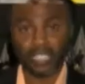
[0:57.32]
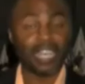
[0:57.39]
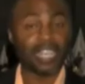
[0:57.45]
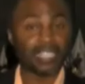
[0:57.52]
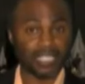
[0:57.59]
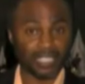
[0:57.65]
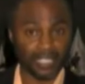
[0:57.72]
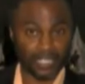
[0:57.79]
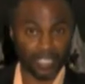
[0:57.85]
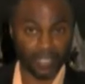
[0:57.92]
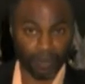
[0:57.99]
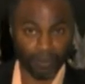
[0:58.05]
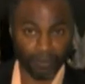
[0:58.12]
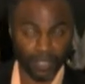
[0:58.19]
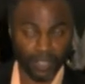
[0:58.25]
uh, that is the
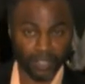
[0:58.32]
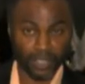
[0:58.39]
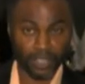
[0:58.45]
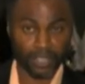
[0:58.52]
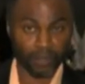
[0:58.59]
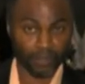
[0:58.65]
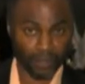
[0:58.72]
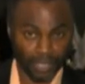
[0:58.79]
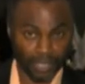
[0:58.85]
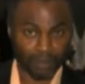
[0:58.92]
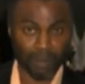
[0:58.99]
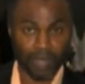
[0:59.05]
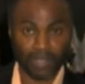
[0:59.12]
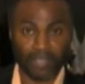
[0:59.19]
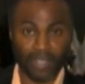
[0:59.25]
configuration of these
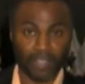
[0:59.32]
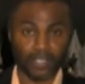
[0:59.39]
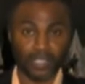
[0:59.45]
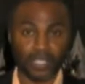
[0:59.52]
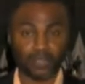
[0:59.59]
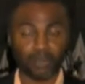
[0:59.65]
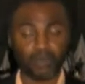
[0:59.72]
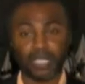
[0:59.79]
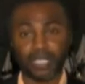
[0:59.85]
smart card readers, will be